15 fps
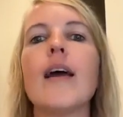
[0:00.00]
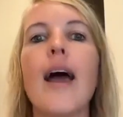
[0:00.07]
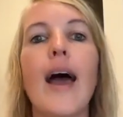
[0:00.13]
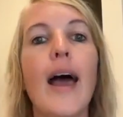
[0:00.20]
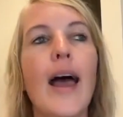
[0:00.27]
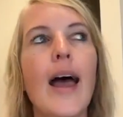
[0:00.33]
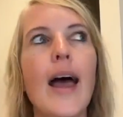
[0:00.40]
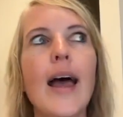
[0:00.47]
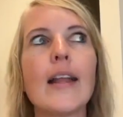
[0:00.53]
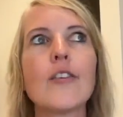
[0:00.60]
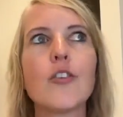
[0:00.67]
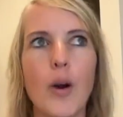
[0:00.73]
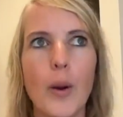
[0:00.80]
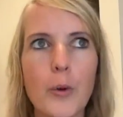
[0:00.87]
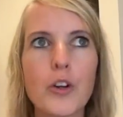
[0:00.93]
And so
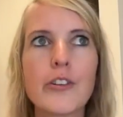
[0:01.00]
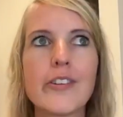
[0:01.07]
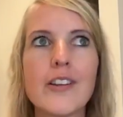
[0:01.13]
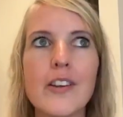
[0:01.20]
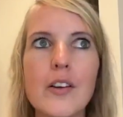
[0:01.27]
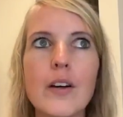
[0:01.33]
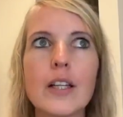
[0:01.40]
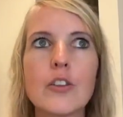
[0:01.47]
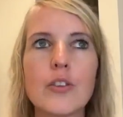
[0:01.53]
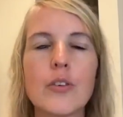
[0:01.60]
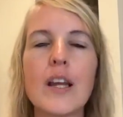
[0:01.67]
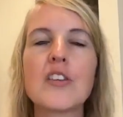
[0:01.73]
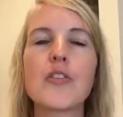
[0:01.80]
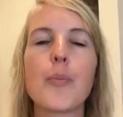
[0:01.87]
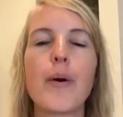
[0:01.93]
I'm considering to
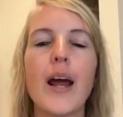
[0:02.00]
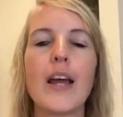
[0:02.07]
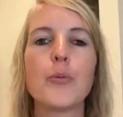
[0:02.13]
raise the price,